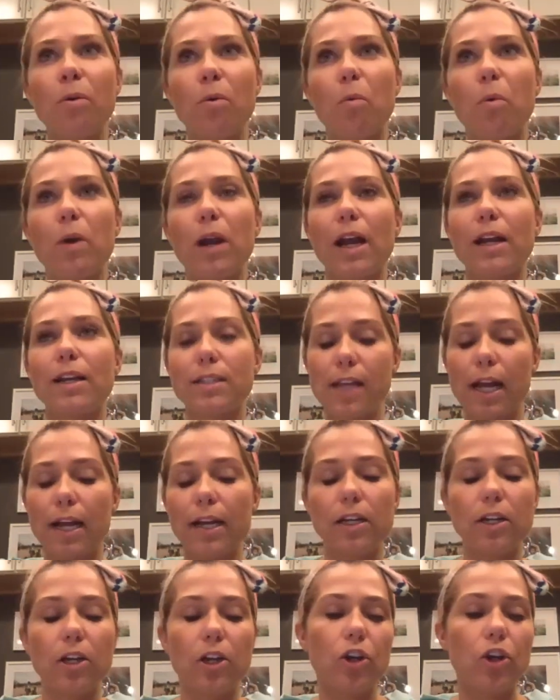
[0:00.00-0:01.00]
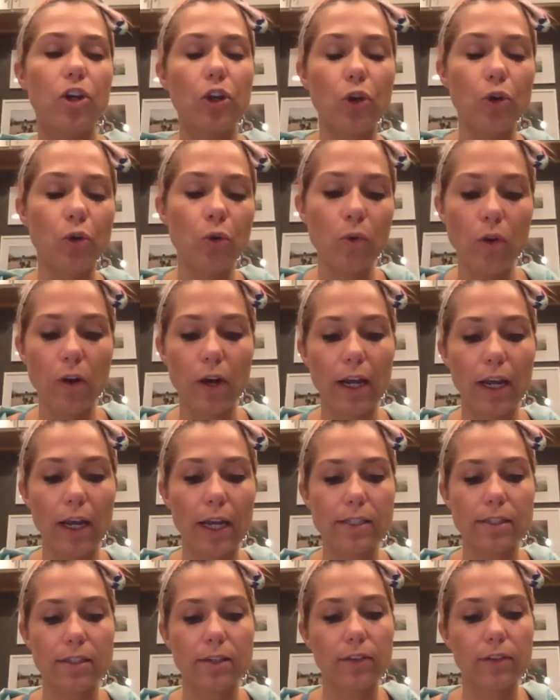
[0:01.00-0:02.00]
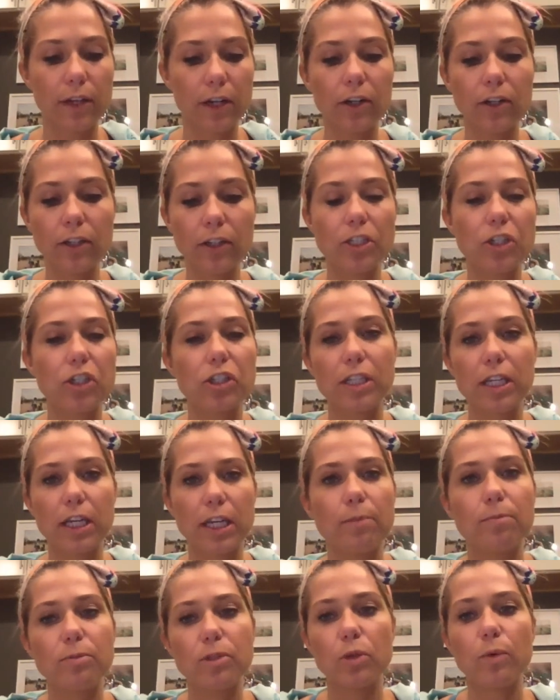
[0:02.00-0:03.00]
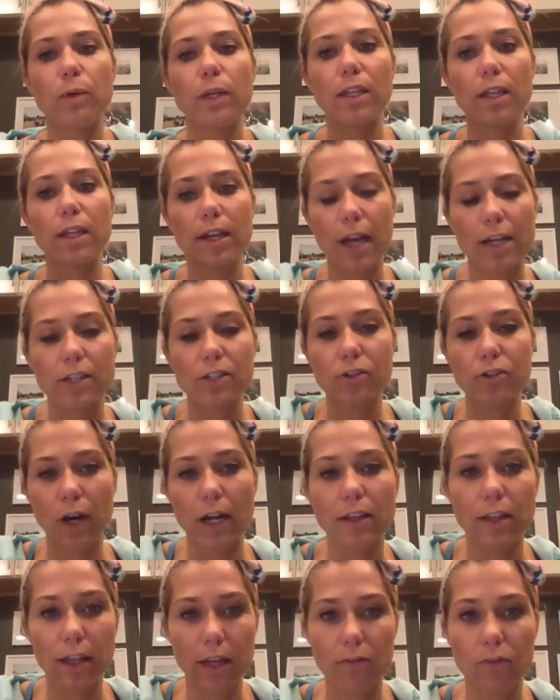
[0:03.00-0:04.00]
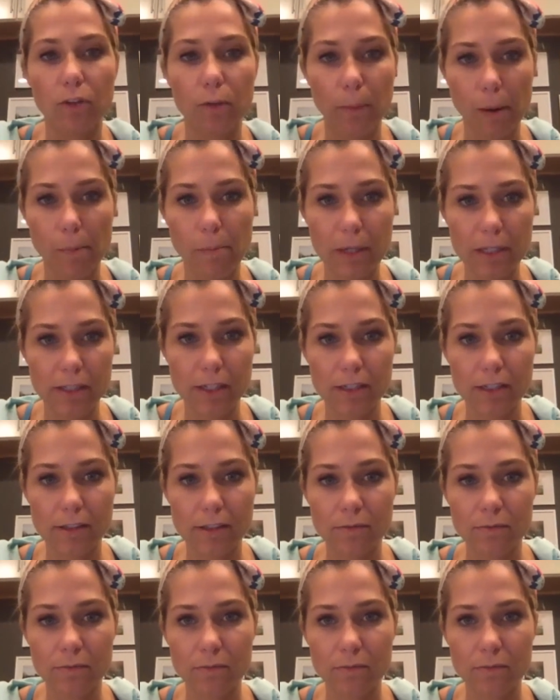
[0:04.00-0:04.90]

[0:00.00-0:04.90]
what I decided to do is literally just keep doing the next right thing for my business,